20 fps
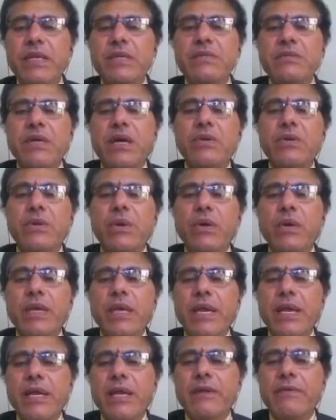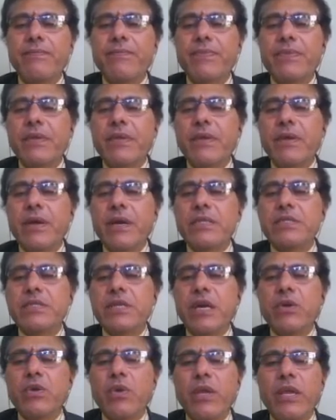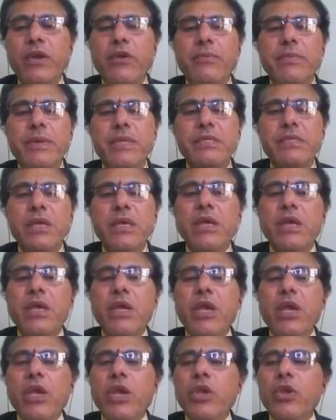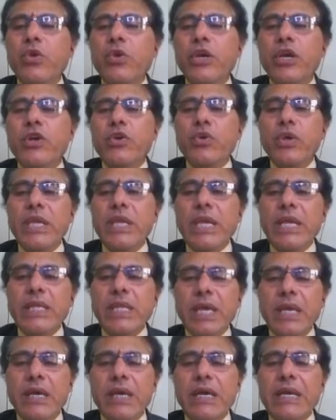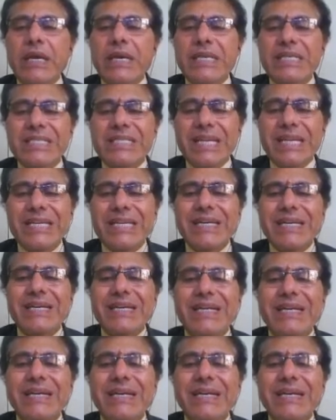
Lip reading: It is not okay. It is not okay means you need to either restrict,